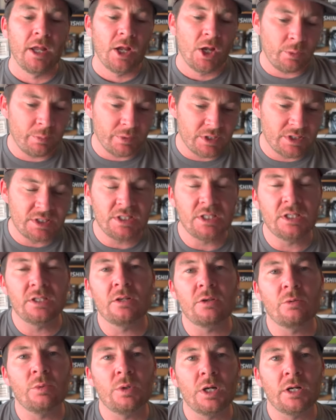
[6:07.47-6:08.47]
Help me see
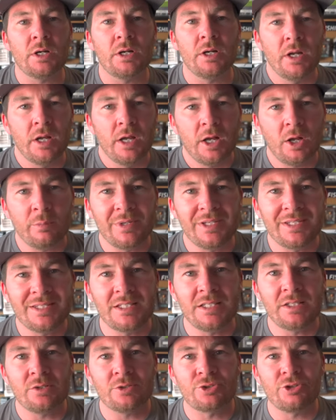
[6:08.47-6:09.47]
into the water, help me
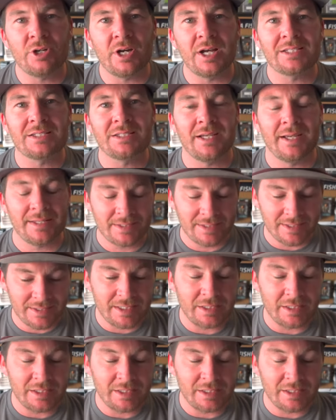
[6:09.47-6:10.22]
see those grass lines,